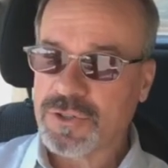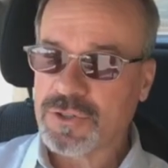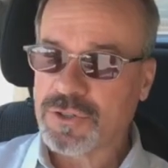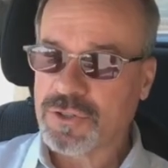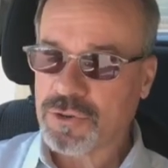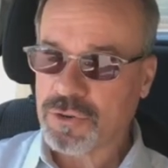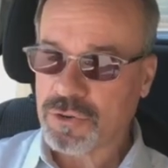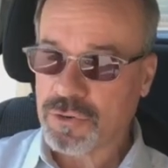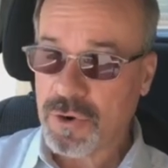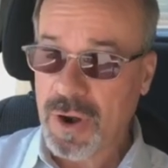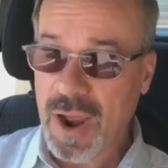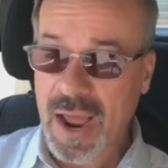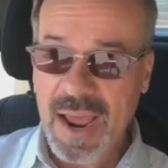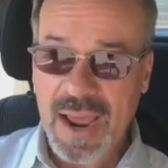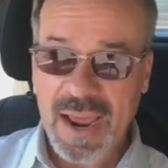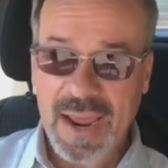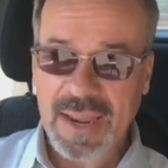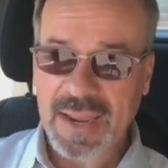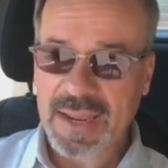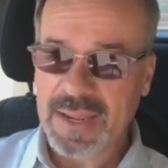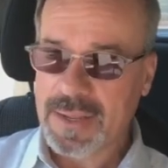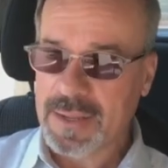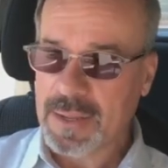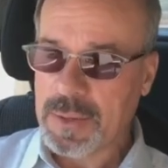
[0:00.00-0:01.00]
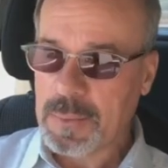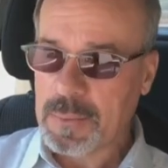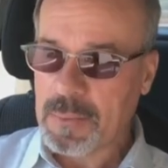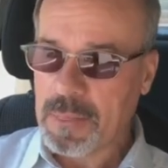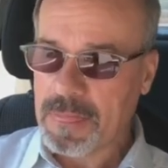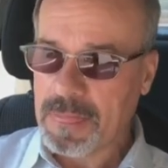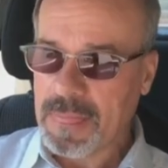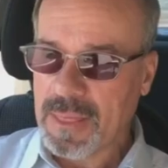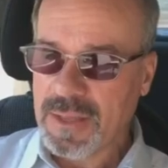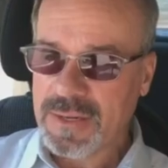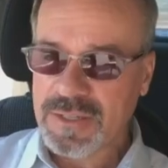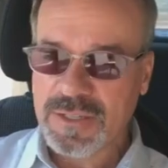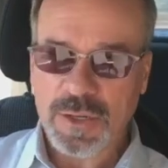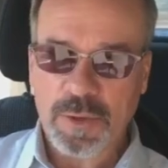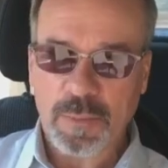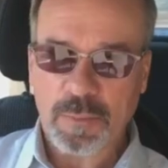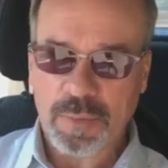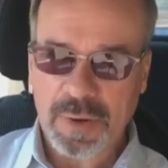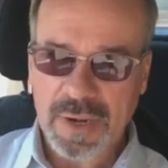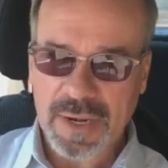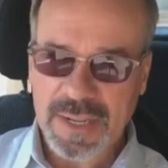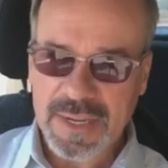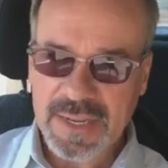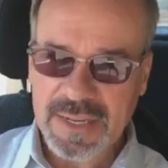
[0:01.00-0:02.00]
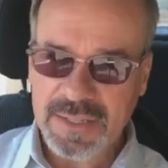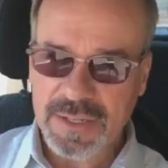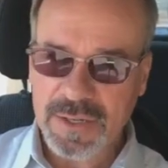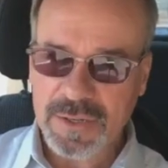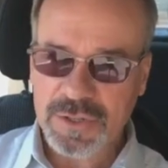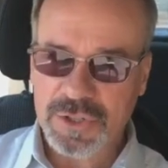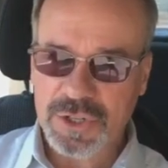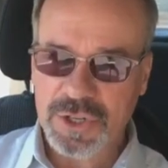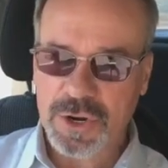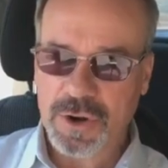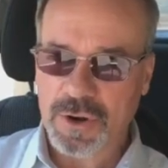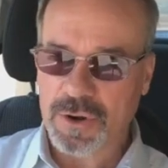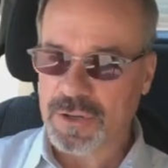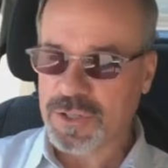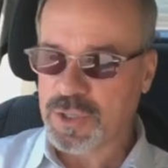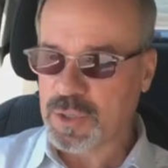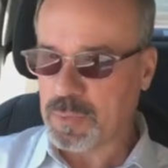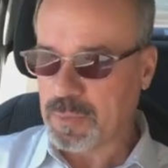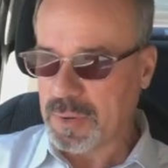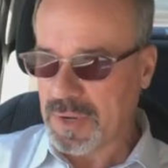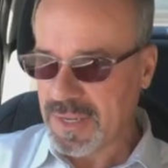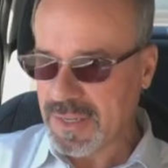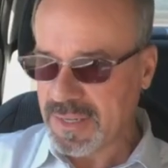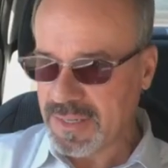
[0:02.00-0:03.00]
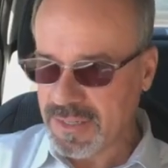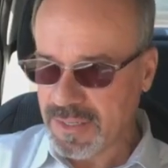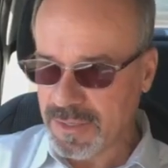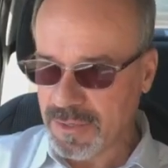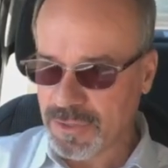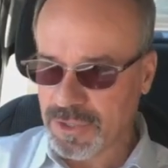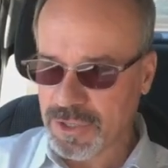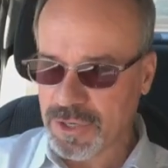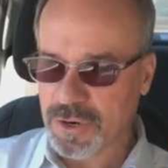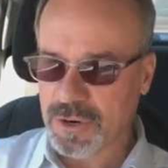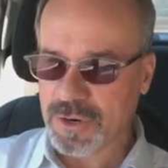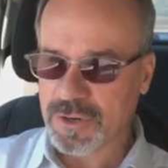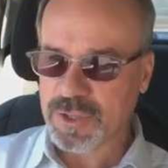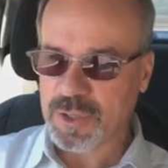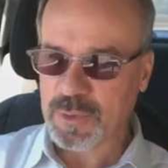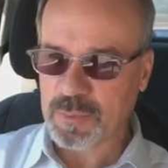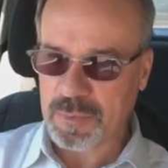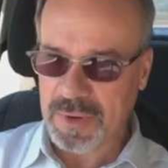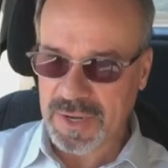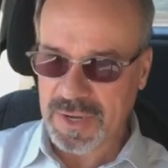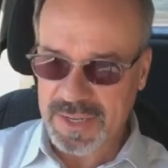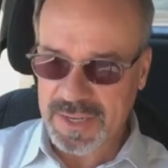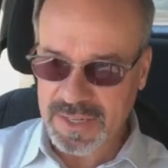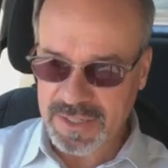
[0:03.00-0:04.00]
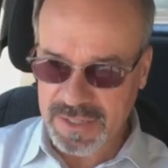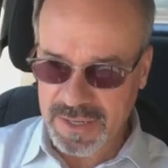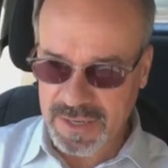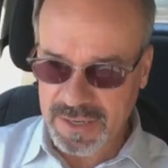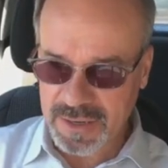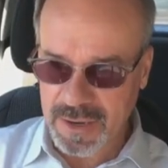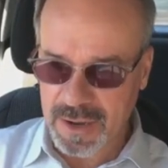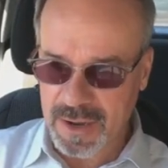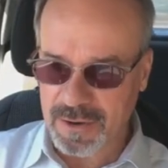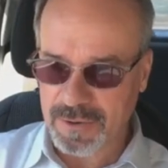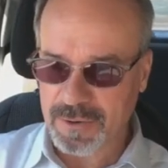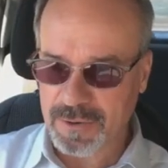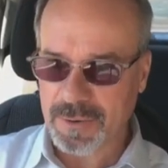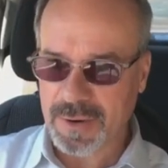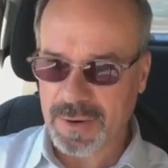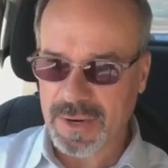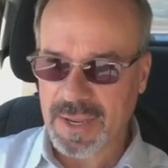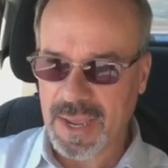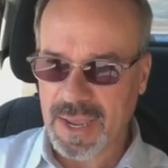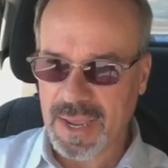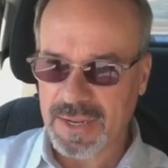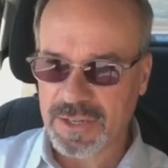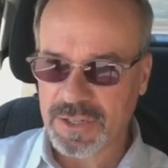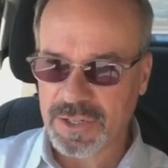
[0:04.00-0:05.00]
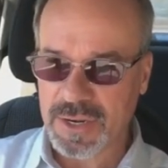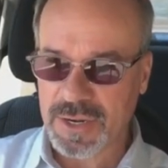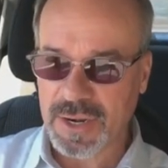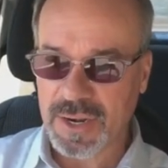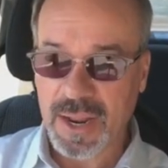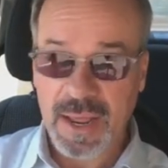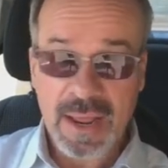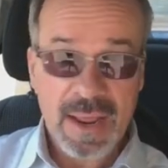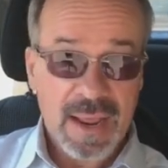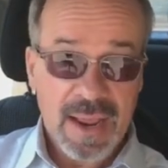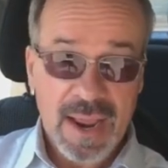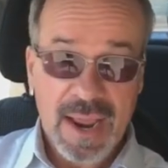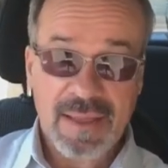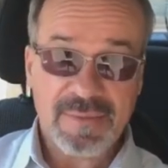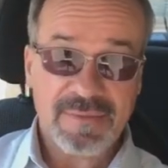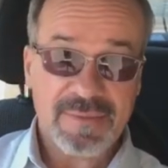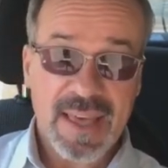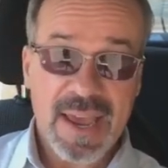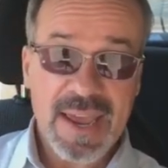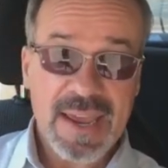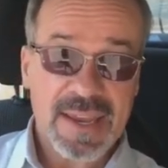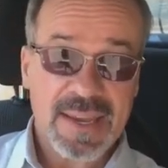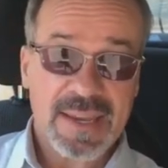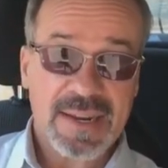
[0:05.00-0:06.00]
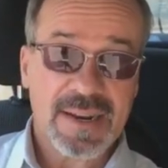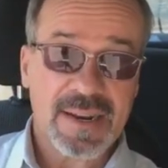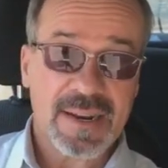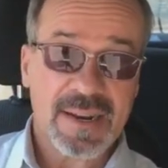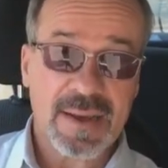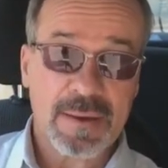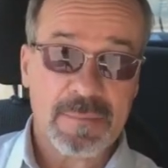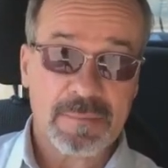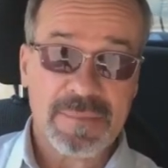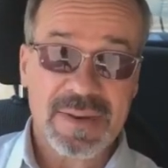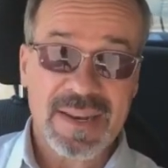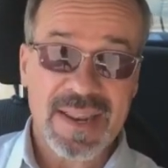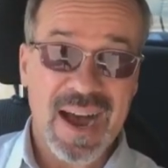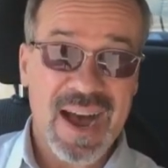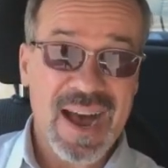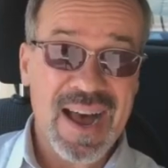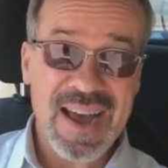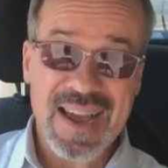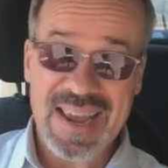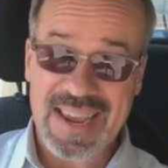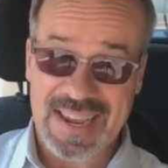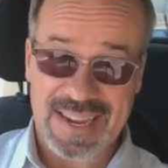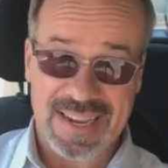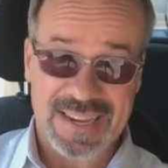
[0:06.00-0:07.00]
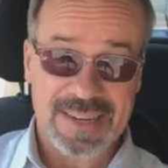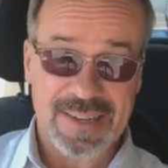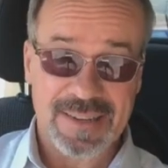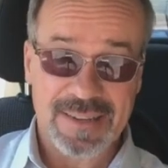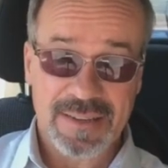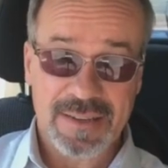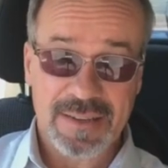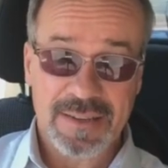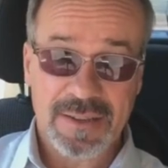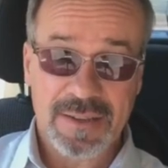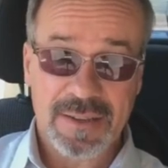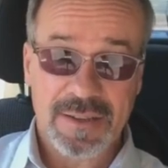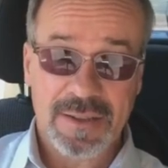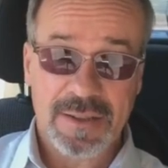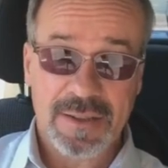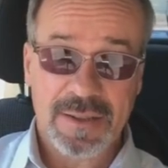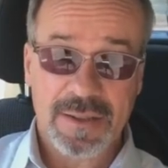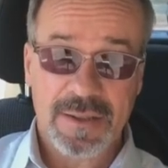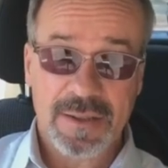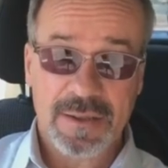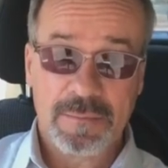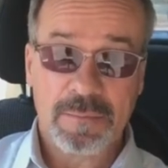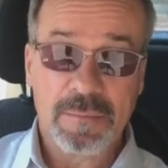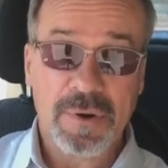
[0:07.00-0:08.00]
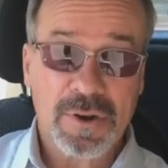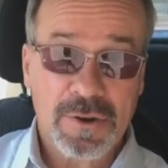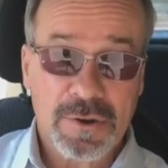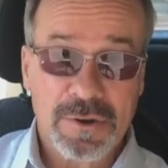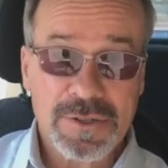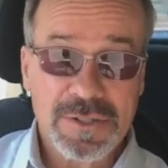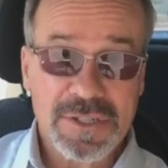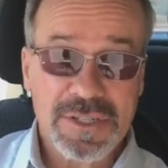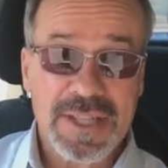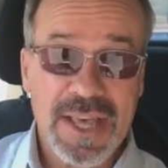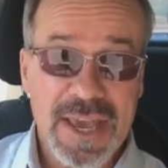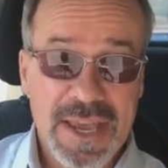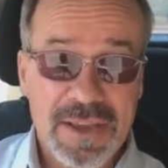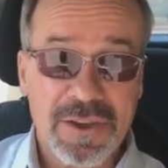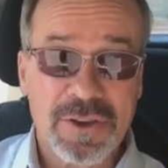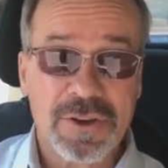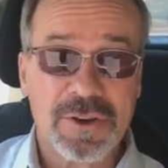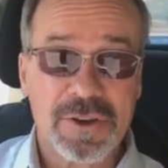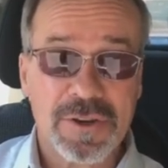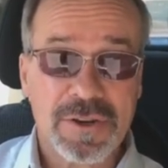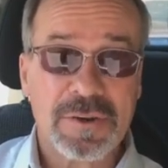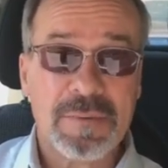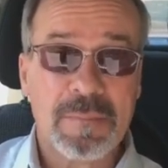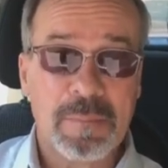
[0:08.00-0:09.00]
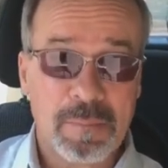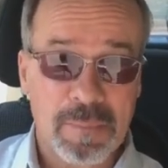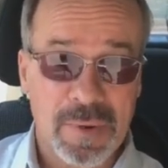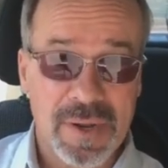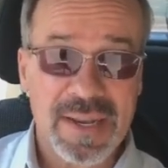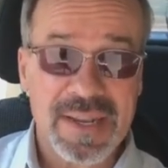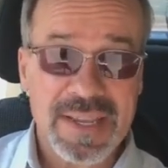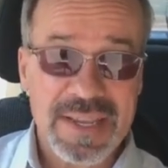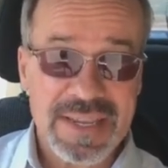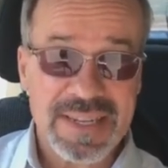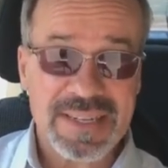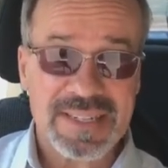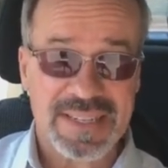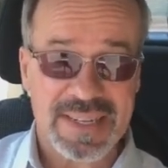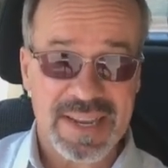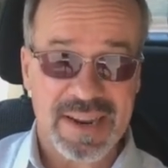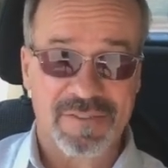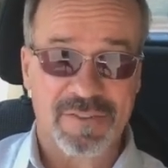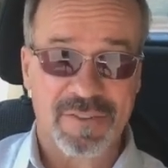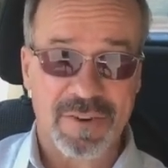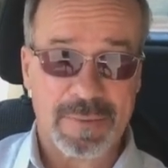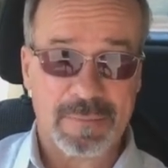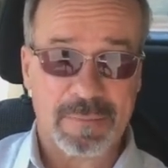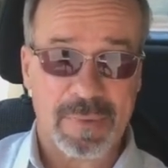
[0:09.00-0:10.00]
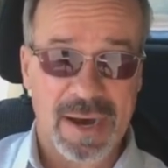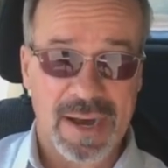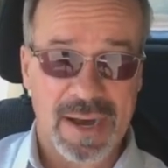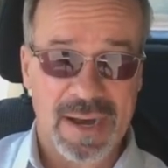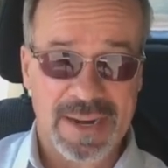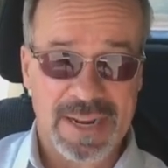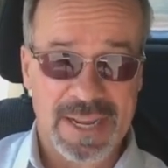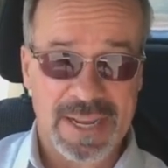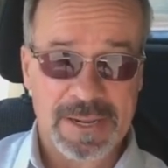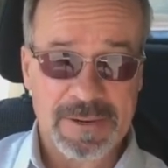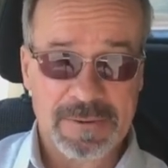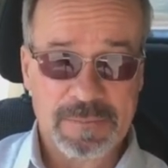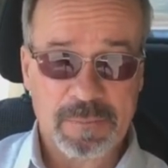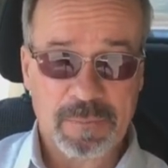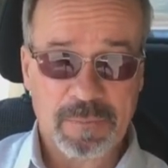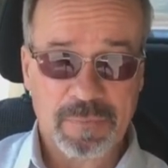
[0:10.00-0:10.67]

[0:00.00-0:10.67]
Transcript: try to please a church, please a church, please a congregation, and they ended up dying because they couldn't please everybody.